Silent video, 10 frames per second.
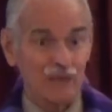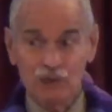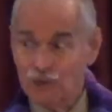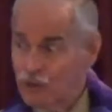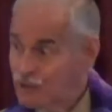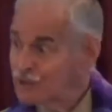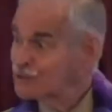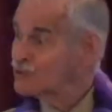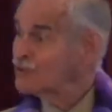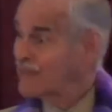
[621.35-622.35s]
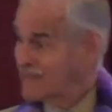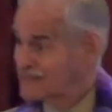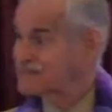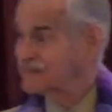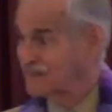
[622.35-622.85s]
Good to
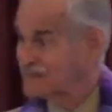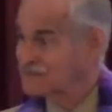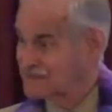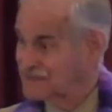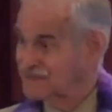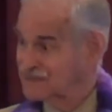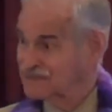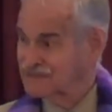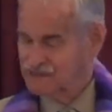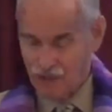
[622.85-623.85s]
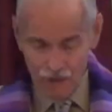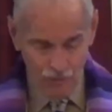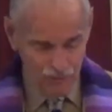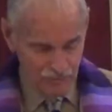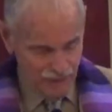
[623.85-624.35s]
excess.
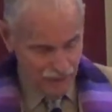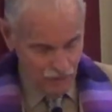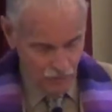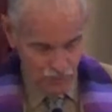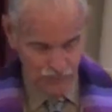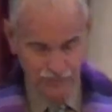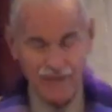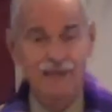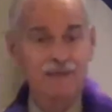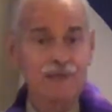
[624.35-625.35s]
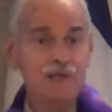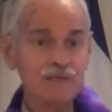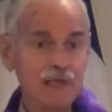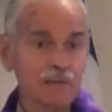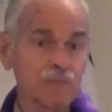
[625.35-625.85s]
Tov ma'oth. Hey,
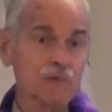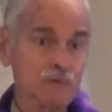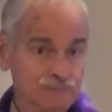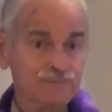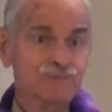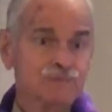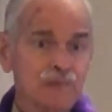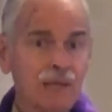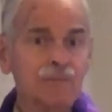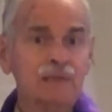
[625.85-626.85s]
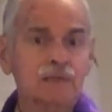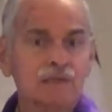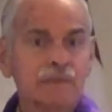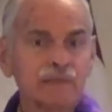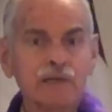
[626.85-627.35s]
there's Hebrew. I've been to
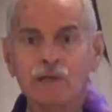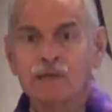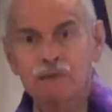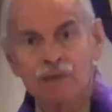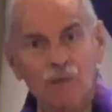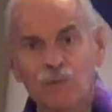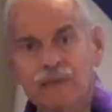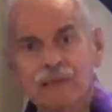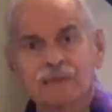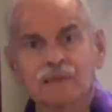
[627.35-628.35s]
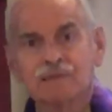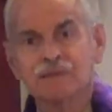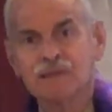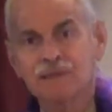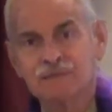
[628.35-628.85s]
seminary, you know, we get these
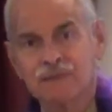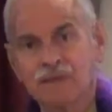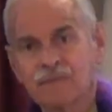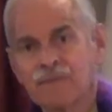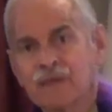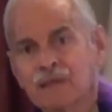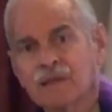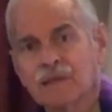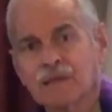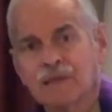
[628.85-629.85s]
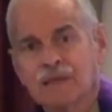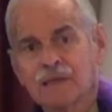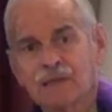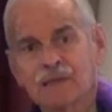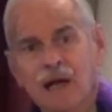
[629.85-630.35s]
things there.
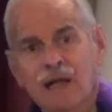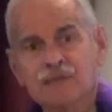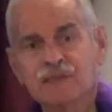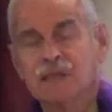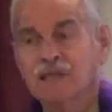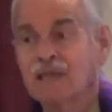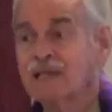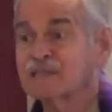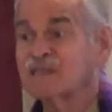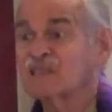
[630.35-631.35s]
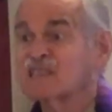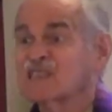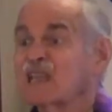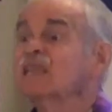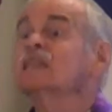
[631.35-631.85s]
God said, that's
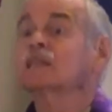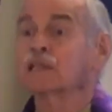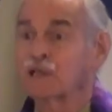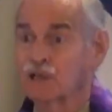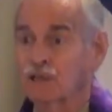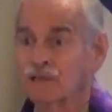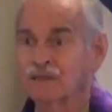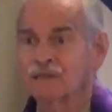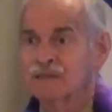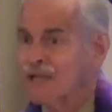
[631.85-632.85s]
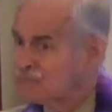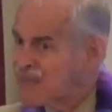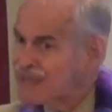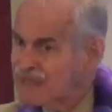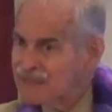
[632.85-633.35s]
exceedingly good. Not
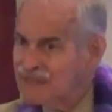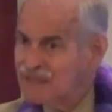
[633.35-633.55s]
bad.